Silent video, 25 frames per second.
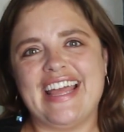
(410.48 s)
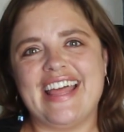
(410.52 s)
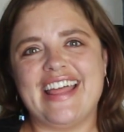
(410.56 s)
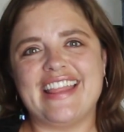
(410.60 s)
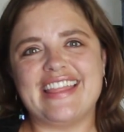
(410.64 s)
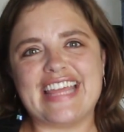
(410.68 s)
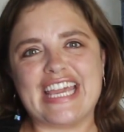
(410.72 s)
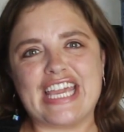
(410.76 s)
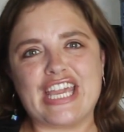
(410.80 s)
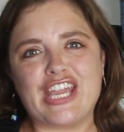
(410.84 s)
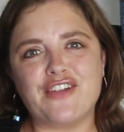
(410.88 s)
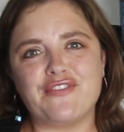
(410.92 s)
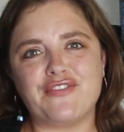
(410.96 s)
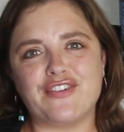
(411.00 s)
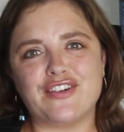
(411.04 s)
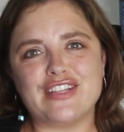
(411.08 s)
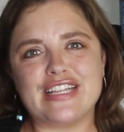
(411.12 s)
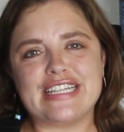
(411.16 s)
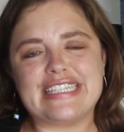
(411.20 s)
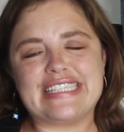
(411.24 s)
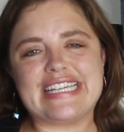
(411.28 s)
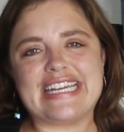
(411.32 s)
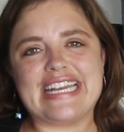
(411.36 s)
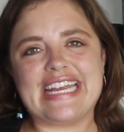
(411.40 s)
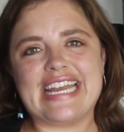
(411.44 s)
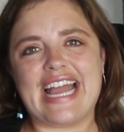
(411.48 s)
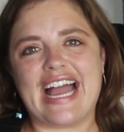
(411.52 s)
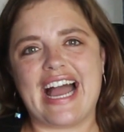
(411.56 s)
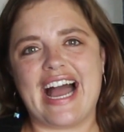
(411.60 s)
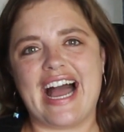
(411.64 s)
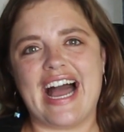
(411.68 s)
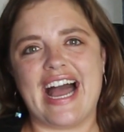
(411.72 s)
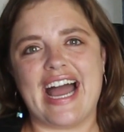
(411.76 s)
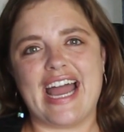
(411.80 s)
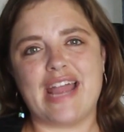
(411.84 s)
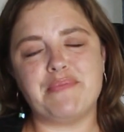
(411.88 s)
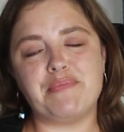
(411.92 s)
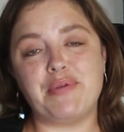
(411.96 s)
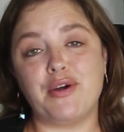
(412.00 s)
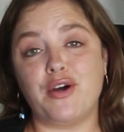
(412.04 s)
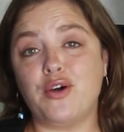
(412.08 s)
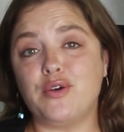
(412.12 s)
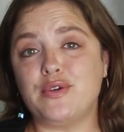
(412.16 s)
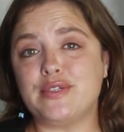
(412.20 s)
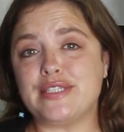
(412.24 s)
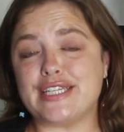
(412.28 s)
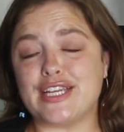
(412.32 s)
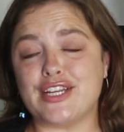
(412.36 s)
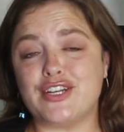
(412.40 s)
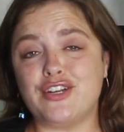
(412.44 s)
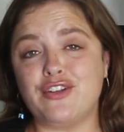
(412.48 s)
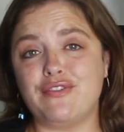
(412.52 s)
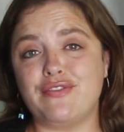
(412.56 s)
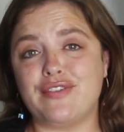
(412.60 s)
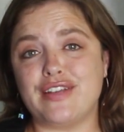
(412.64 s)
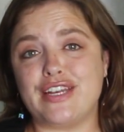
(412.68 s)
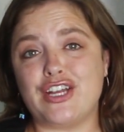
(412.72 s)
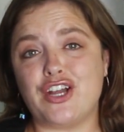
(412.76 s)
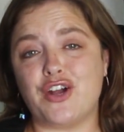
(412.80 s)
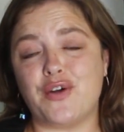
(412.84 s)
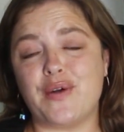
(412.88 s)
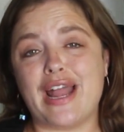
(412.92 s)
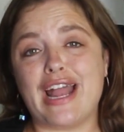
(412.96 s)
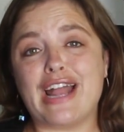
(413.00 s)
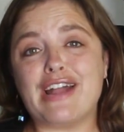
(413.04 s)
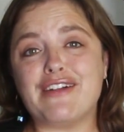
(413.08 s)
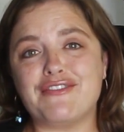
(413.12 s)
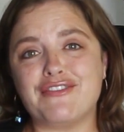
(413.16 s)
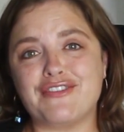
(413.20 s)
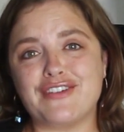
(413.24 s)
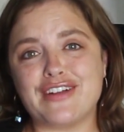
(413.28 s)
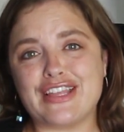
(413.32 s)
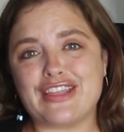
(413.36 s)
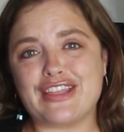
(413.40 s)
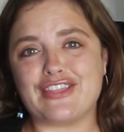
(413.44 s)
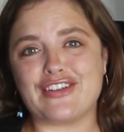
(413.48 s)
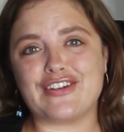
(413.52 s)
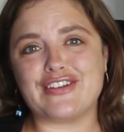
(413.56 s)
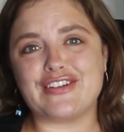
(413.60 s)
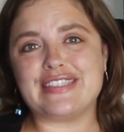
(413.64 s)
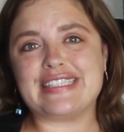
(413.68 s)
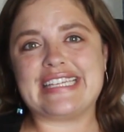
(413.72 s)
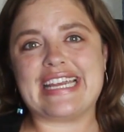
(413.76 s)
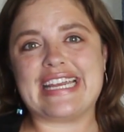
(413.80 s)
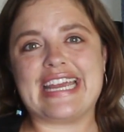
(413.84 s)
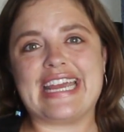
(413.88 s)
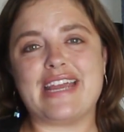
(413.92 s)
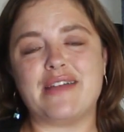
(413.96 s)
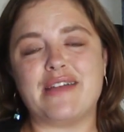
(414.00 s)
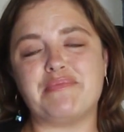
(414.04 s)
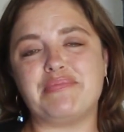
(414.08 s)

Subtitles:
Thank you for listening. I post a new video every Thursday.